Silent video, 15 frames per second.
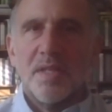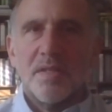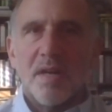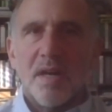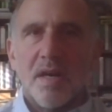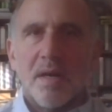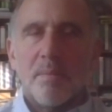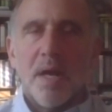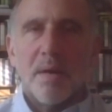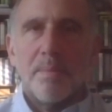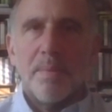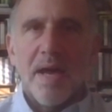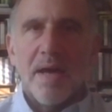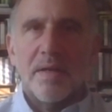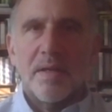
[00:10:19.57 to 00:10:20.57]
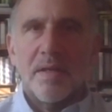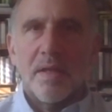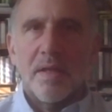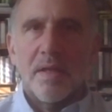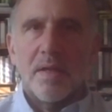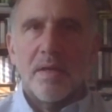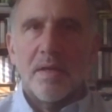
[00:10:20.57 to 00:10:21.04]
I talk about a patent
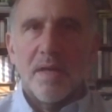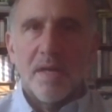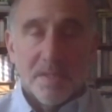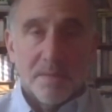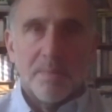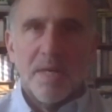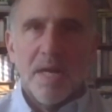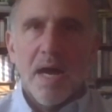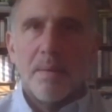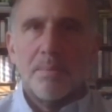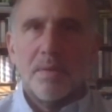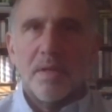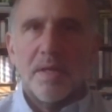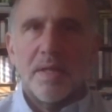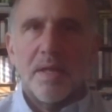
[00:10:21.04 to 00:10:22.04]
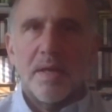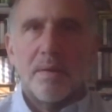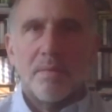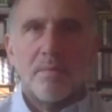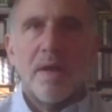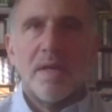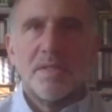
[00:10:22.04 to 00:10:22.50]
as a monopoly that
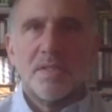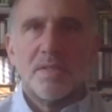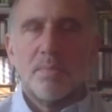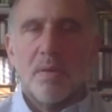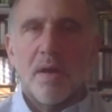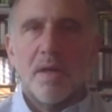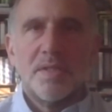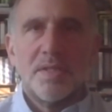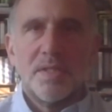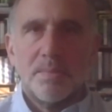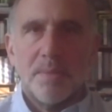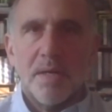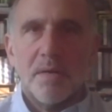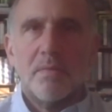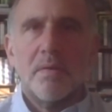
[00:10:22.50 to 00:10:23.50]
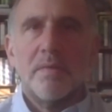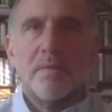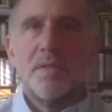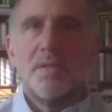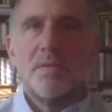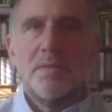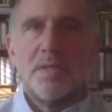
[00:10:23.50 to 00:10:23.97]
raises prices being
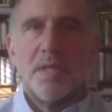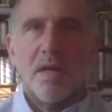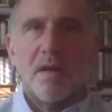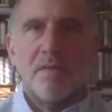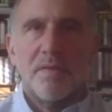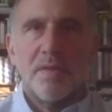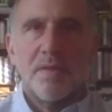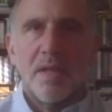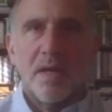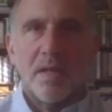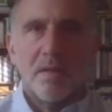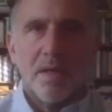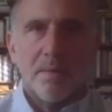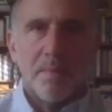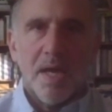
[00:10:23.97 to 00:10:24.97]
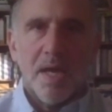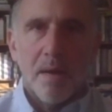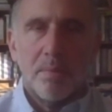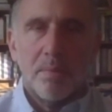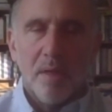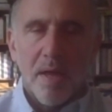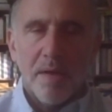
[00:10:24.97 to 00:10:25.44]
equivalent to a tariff, and they look at me kind of
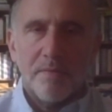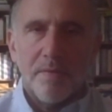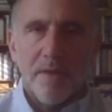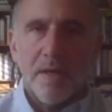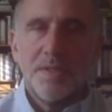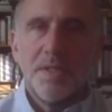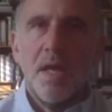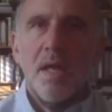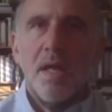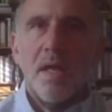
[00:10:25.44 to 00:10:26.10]
blank-faced.